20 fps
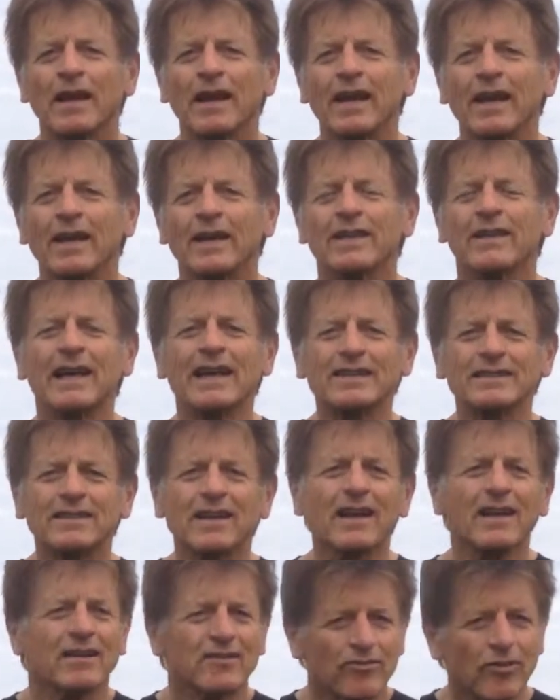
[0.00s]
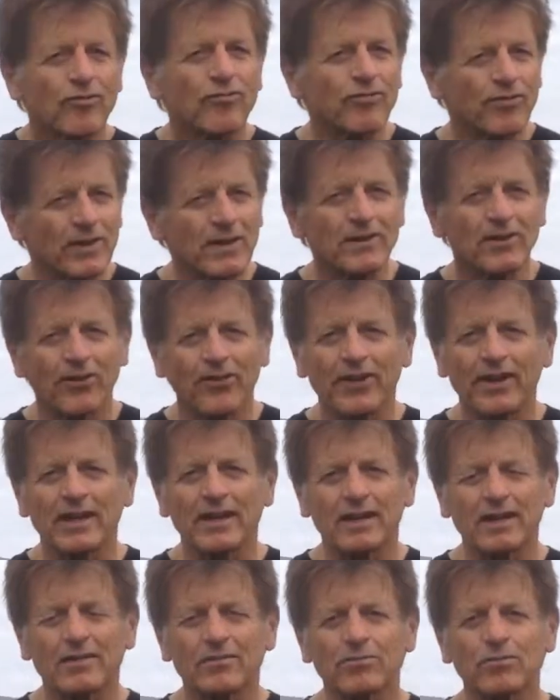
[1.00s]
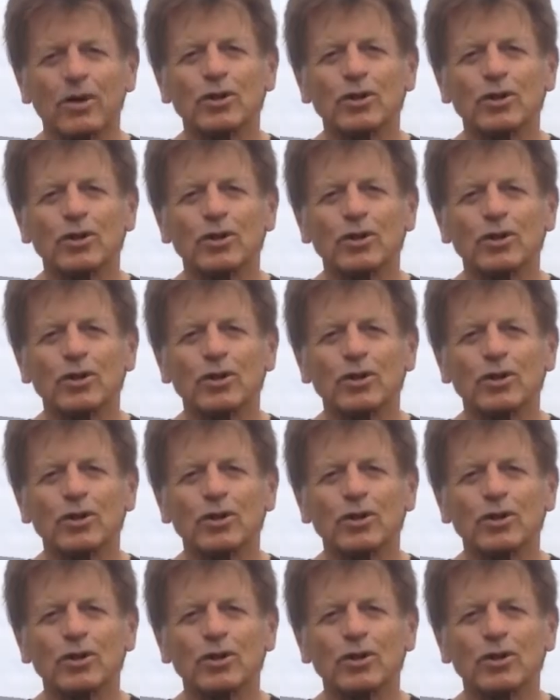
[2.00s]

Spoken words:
And that's kind of a feel thing, and